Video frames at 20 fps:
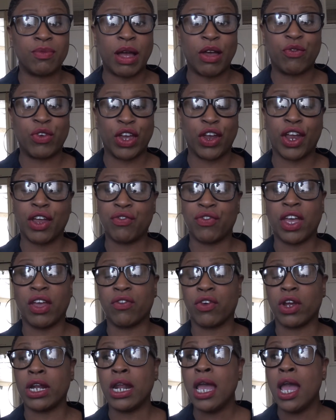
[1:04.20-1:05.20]
my very
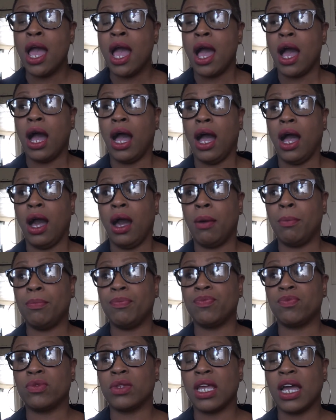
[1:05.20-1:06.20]
favorite.
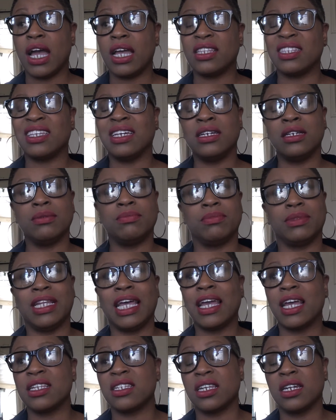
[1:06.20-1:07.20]
Um,
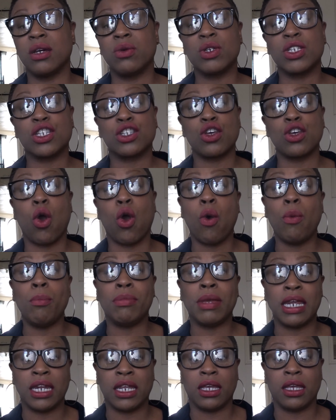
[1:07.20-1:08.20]
like I said, it was so
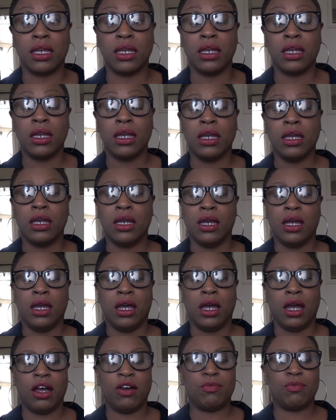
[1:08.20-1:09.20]
many
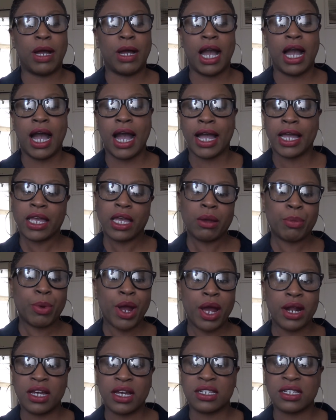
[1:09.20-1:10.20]
of my high-end
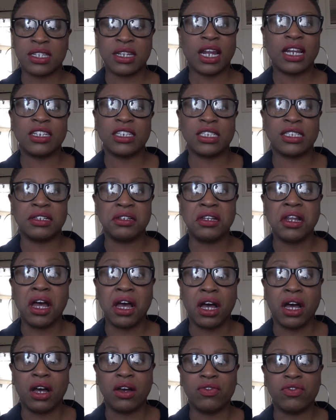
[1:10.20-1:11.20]
products that I just
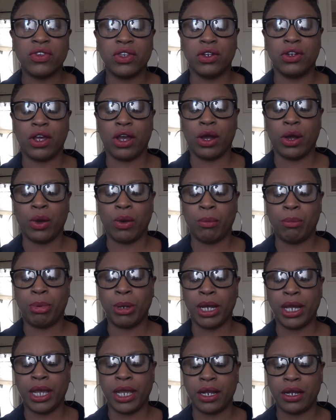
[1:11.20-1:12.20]
love, you know,
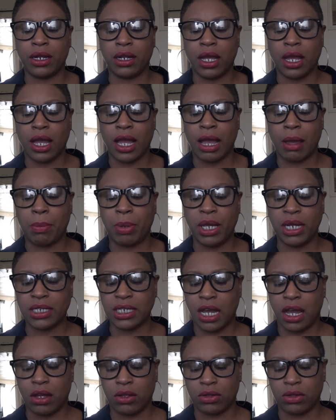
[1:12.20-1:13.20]
but I picked
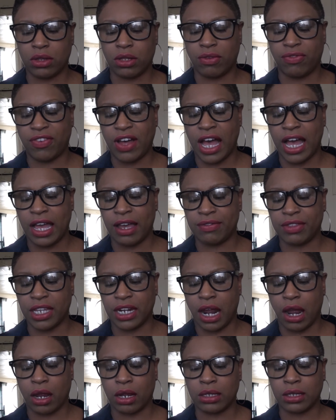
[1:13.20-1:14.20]
out the five that
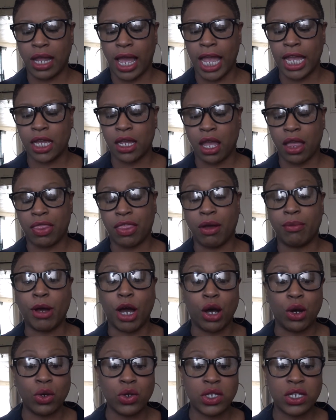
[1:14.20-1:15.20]
I like the
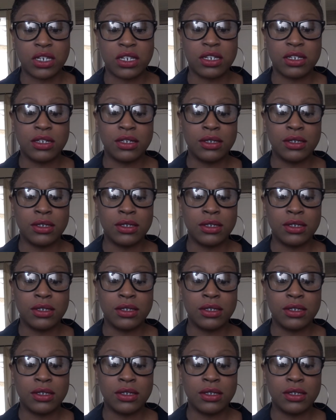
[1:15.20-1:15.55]
most.